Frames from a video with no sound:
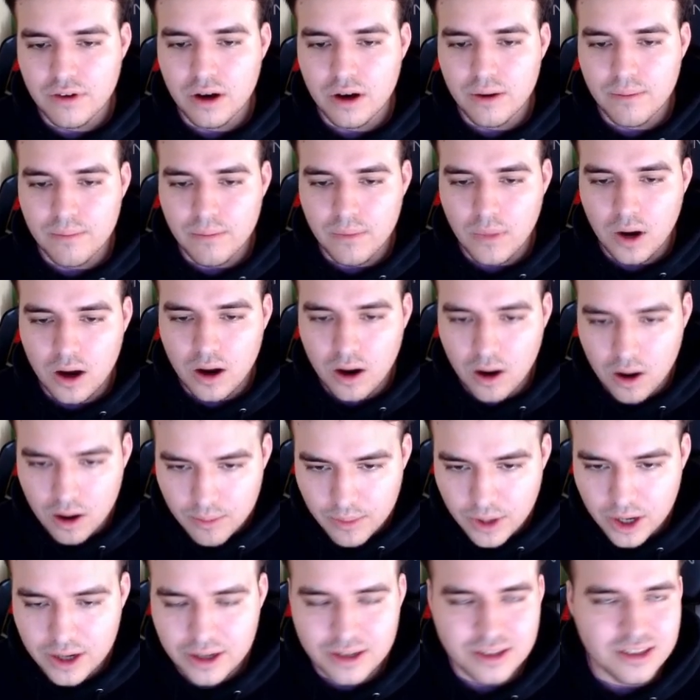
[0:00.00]

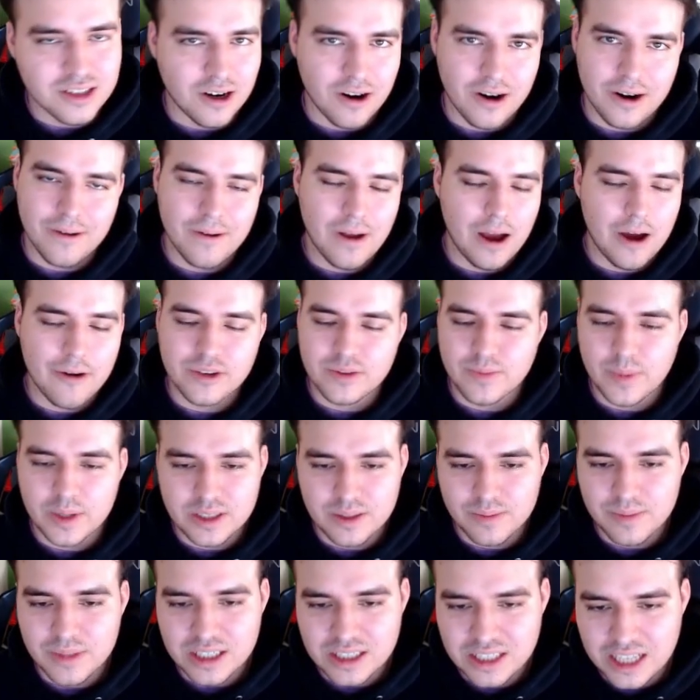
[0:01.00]
Armand
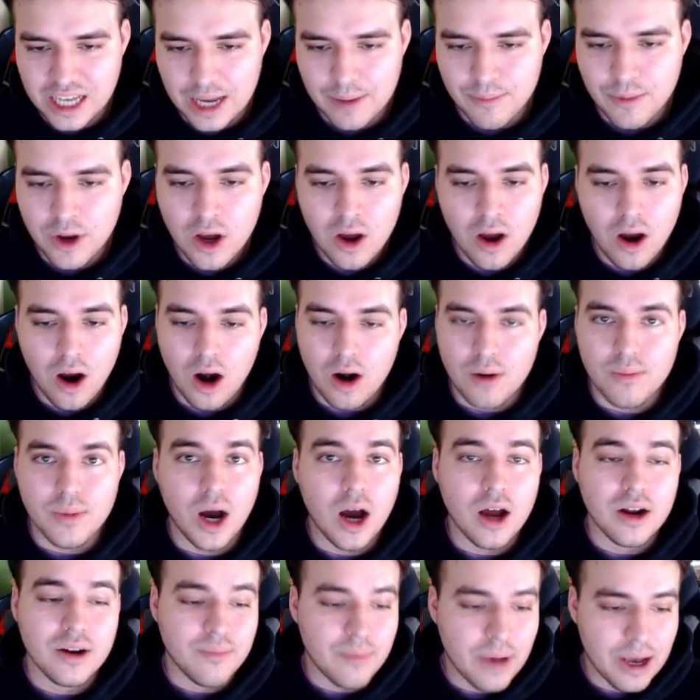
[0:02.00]

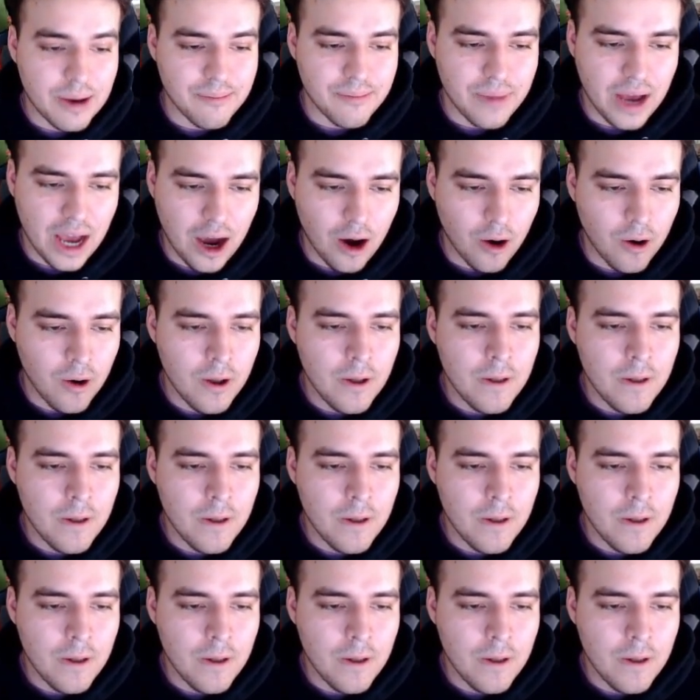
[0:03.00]
Membou.